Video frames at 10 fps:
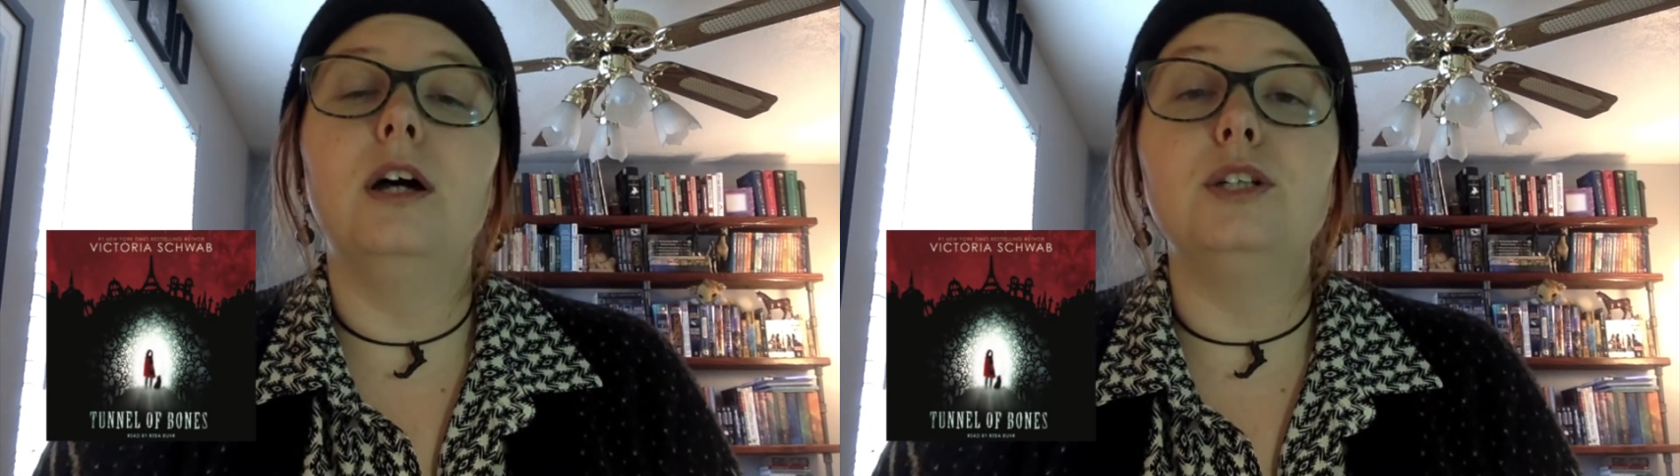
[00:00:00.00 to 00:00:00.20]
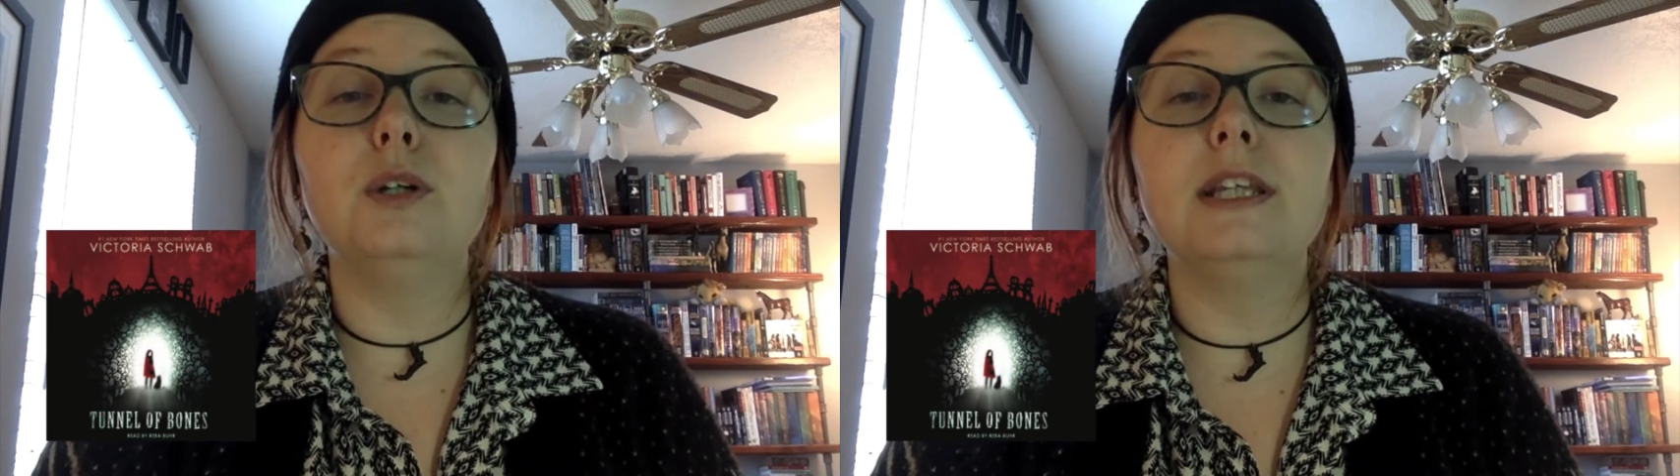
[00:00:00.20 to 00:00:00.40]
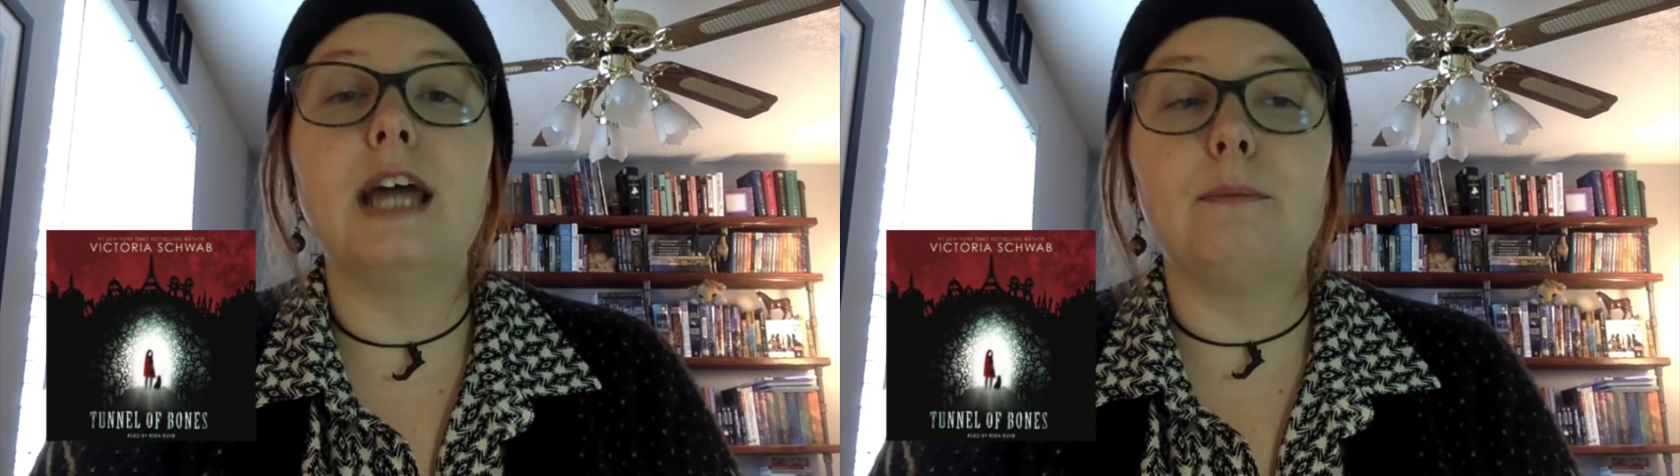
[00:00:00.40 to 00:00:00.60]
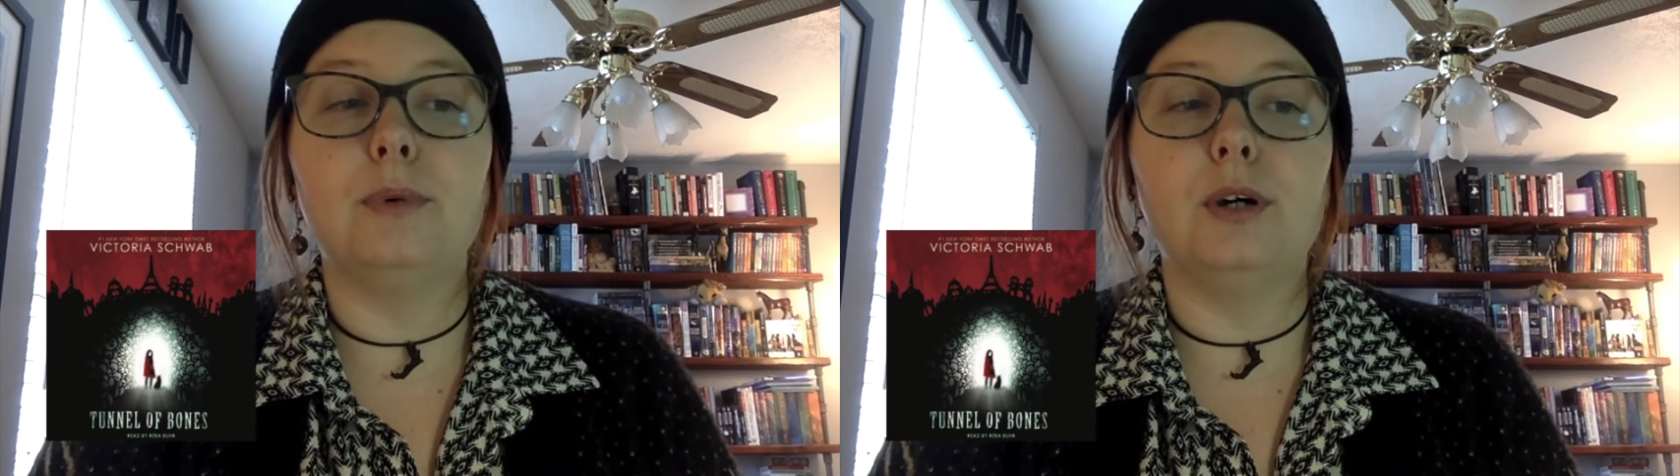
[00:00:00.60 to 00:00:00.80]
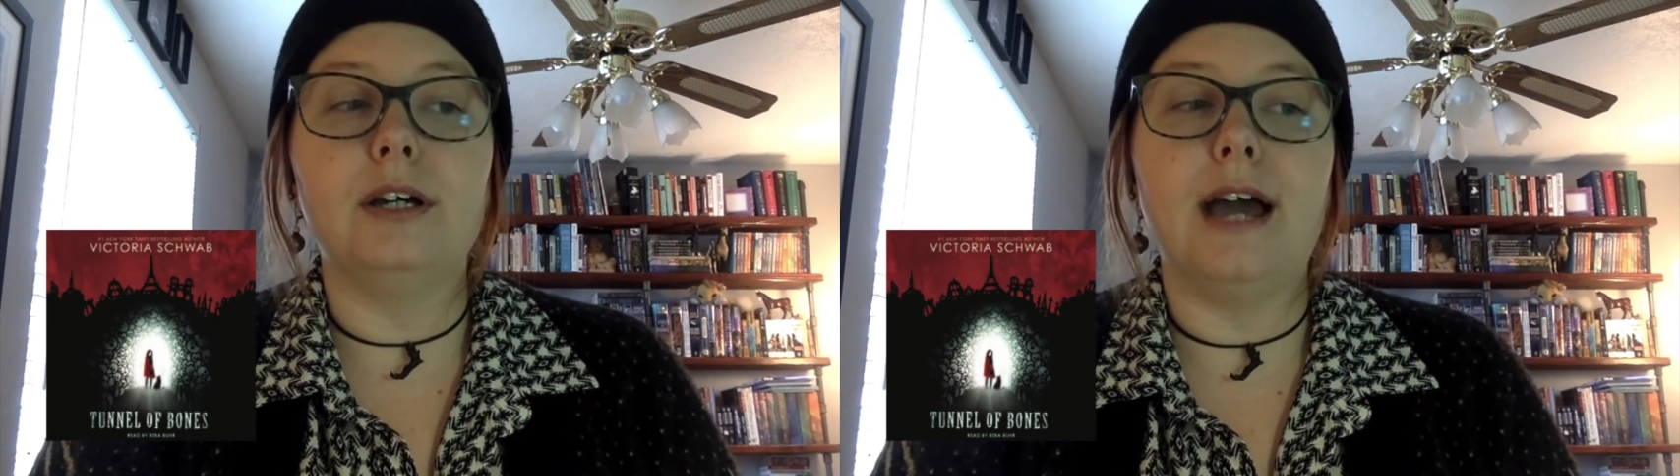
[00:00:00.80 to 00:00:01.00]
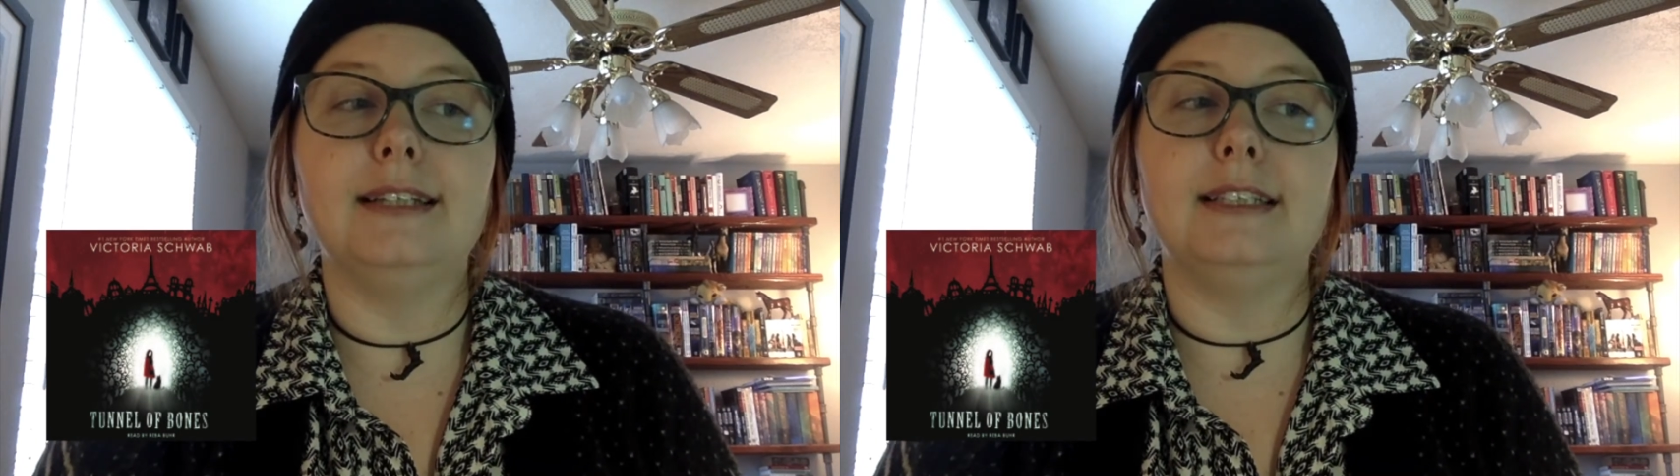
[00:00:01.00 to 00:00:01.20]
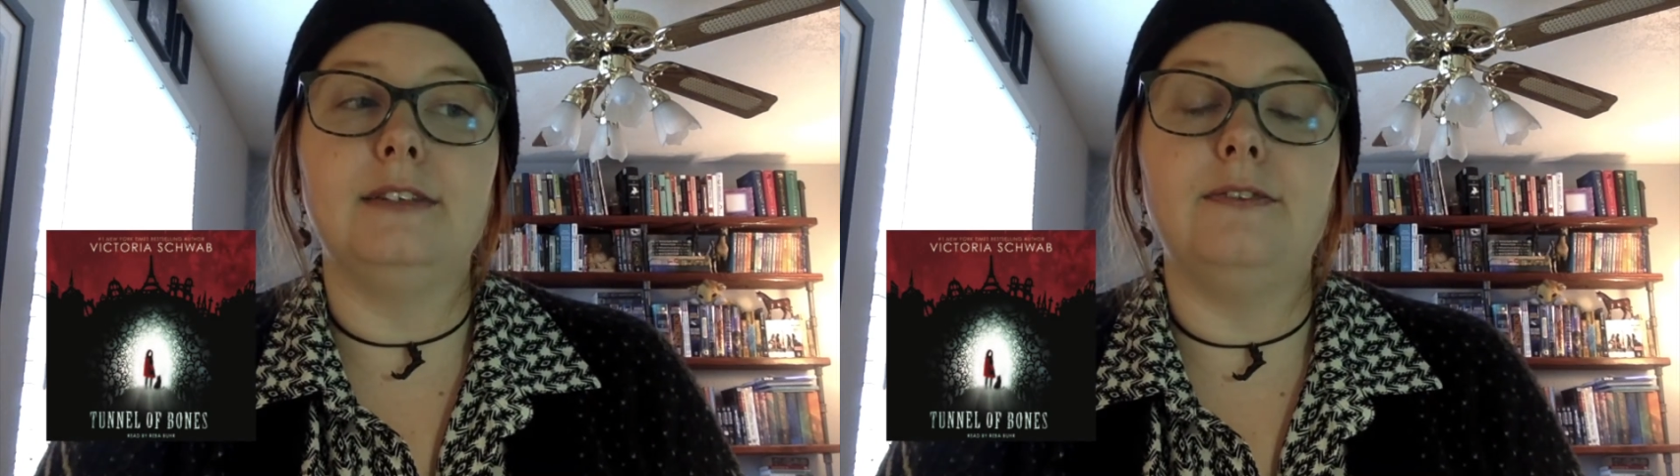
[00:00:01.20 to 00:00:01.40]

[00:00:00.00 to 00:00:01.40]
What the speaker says: During that book, Cassidy